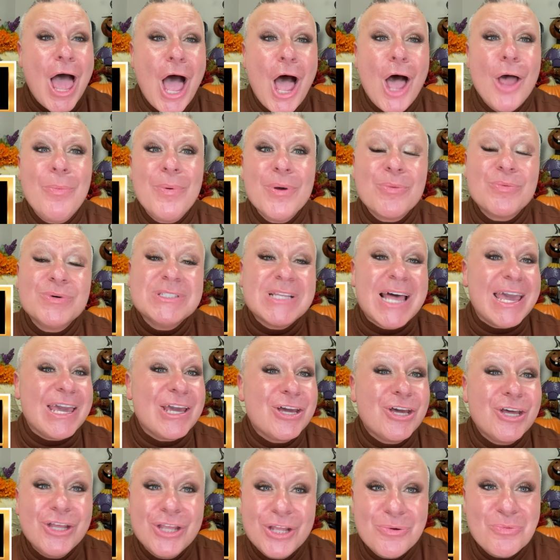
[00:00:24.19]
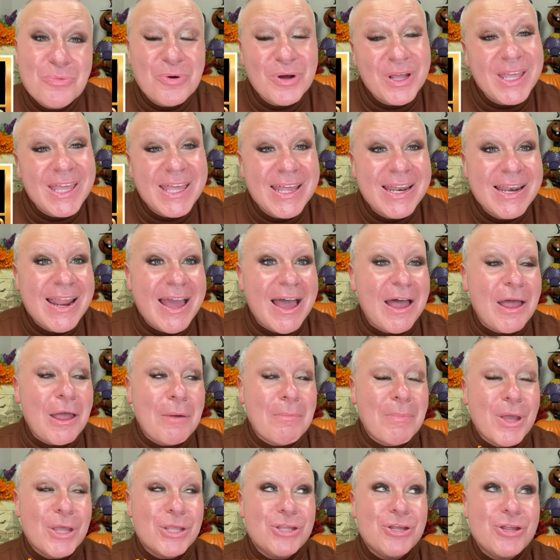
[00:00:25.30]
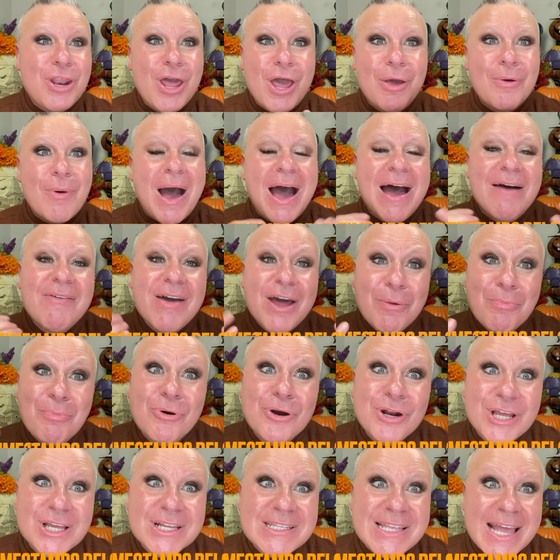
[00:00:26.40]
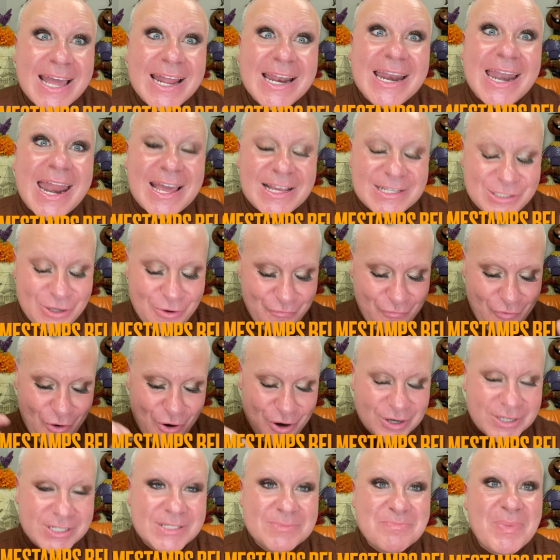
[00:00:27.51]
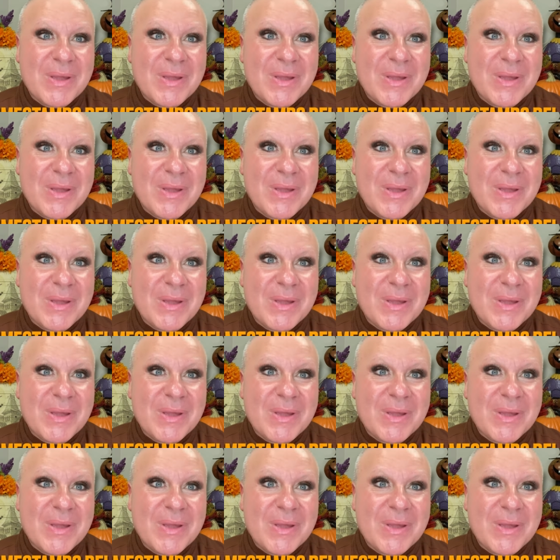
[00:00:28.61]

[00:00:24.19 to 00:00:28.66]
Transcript: Hope it was a good one. Um, you know, I've had a pretty good day today so far,